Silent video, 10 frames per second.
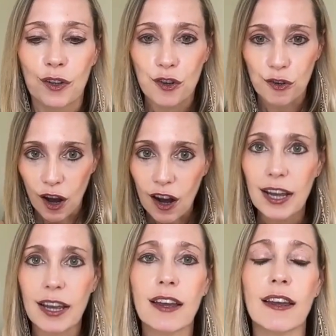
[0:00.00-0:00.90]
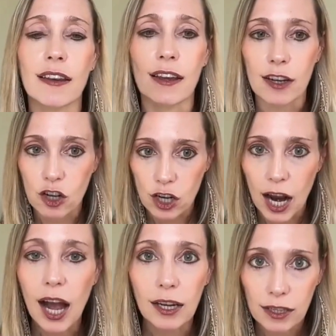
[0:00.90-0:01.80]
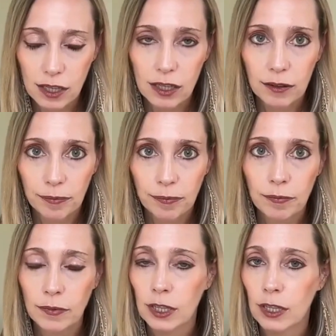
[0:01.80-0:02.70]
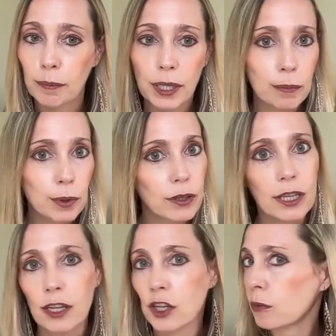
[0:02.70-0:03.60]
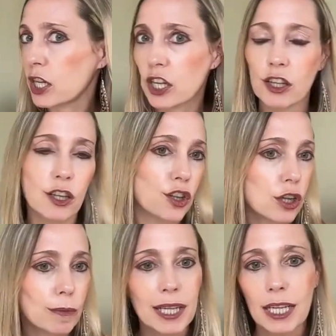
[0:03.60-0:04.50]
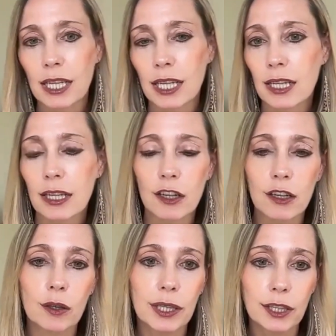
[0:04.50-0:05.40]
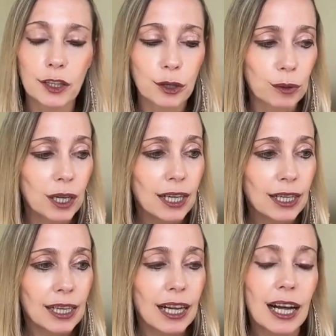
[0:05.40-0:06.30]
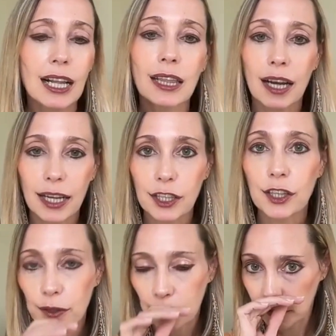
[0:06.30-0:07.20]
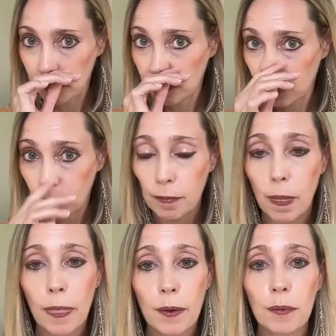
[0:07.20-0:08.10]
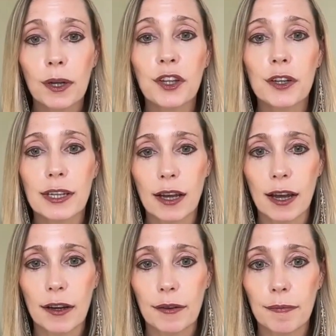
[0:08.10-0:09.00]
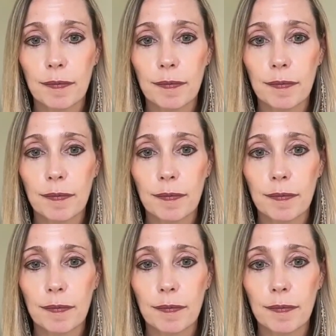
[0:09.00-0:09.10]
draw in and attract the people, the situations, the circumstances that are going to align you with your desire.